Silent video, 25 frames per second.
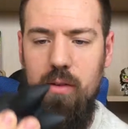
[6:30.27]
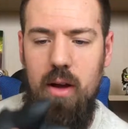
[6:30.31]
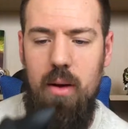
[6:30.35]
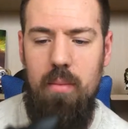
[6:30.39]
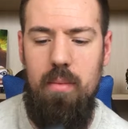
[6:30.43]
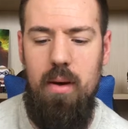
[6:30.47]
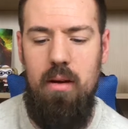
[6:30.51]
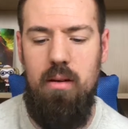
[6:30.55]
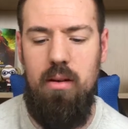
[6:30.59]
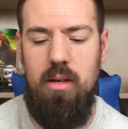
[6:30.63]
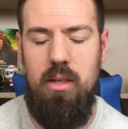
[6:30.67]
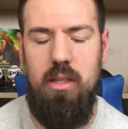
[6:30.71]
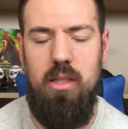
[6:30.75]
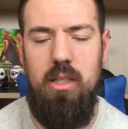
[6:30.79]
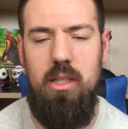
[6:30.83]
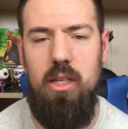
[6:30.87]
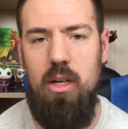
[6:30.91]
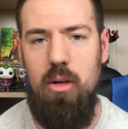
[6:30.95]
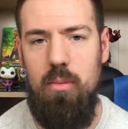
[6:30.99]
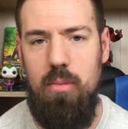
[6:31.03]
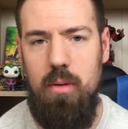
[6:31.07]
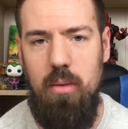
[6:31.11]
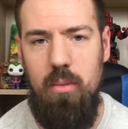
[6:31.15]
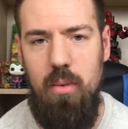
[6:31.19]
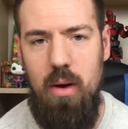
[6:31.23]
could have come out
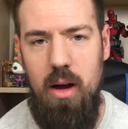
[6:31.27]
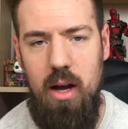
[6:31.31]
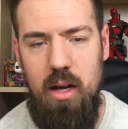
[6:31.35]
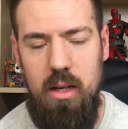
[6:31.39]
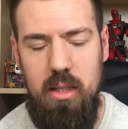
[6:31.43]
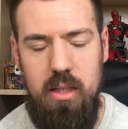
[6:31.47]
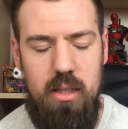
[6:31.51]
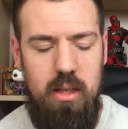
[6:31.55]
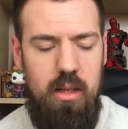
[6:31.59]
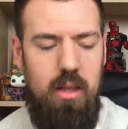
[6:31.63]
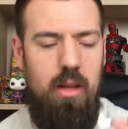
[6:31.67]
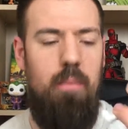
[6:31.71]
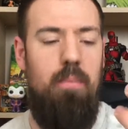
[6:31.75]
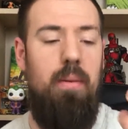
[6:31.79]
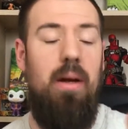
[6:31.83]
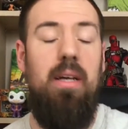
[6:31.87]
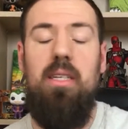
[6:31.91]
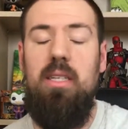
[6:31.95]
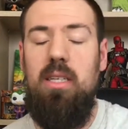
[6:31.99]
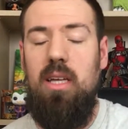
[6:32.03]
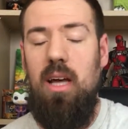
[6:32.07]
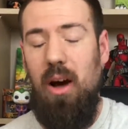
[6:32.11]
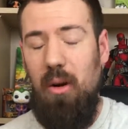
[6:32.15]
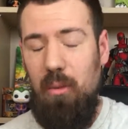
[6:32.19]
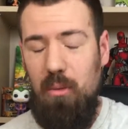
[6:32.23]
considerably worse. You
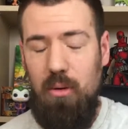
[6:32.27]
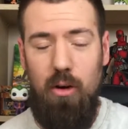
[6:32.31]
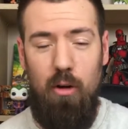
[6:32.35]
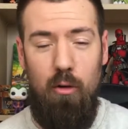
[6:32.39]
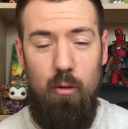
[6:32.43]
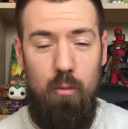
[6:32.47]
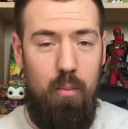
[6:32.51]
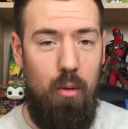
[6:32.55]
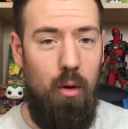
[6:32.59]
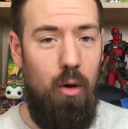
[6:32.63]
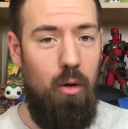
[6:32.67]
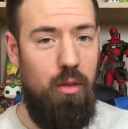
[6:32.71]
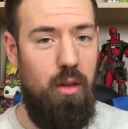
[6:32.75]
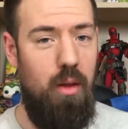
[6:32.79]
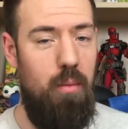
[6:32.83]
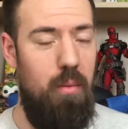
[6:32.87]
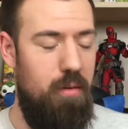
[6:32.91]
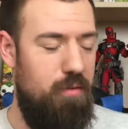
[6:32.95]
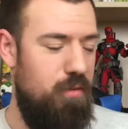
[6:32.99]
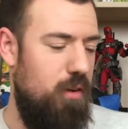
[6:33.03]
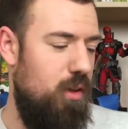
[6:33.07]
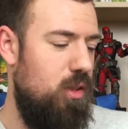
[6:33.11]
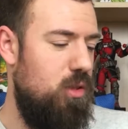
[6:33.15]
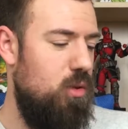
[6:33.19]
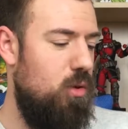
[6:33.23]
know, basically, I wouldn't have
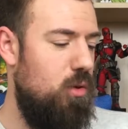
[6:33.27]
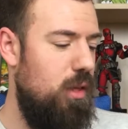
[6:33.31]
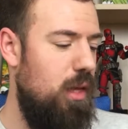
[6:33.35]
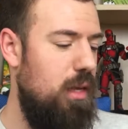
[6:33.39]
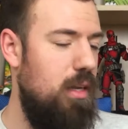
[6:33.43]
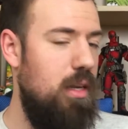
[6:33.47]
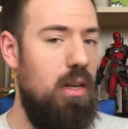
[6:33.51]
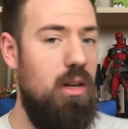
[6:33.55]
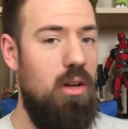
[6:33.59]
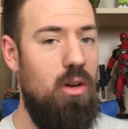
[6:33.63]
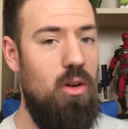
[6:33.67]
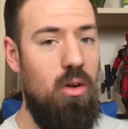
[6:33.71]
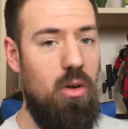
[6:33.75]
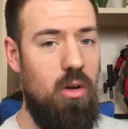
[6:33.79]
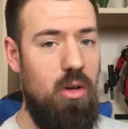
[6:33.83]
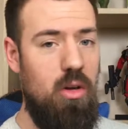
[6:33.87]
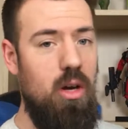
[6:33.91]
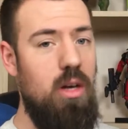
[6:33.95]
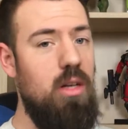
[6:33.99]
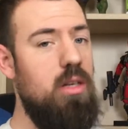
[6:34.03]
bought them if I thought they didn't